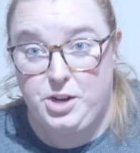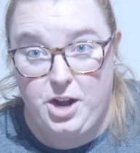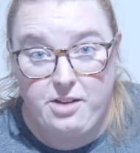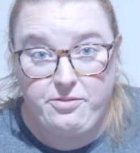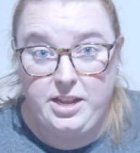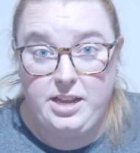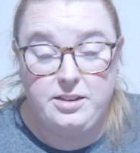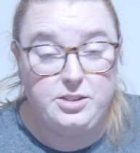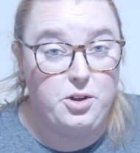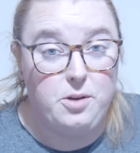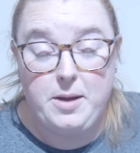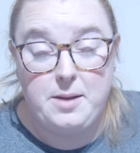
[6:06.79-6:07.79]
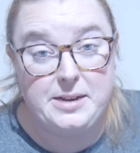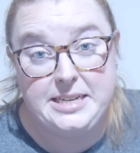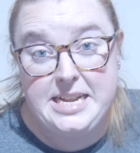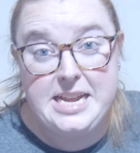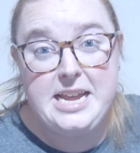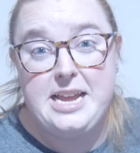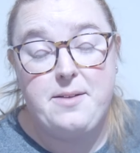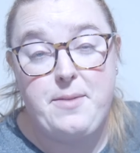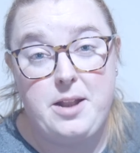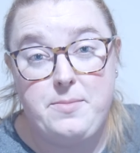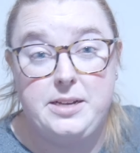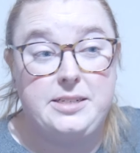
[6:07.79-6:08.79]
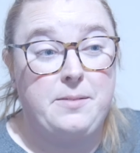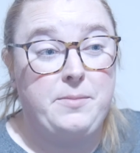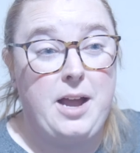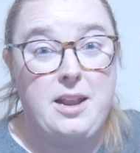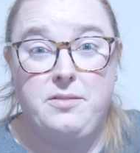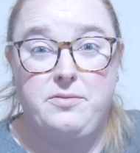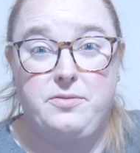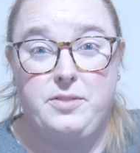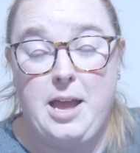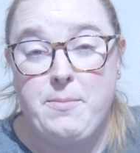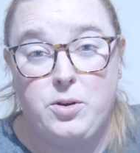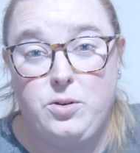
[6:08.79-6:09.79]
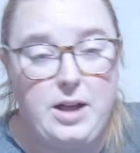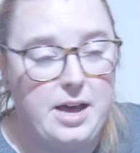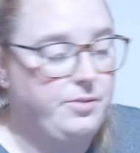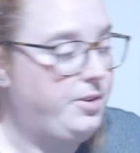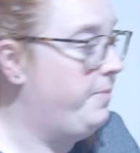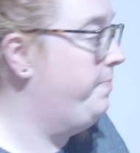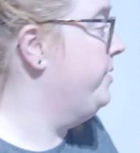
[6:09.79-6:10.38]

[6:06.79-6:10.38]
coffee, so it might have been tea, it might have been some kind of chemical, I don't know.